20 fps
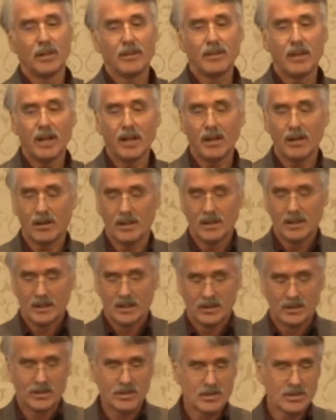And there,
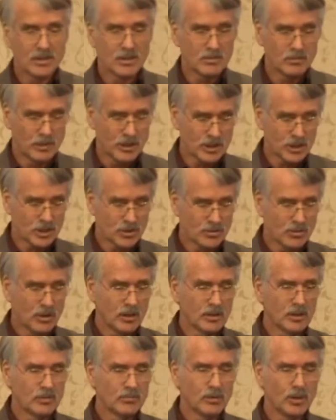there's a much
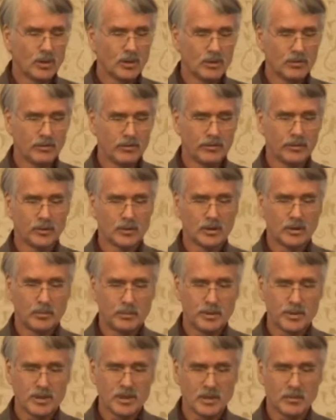stronger role for
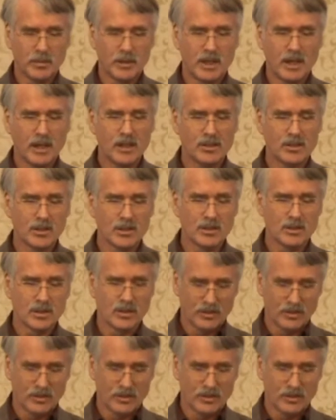precipitation.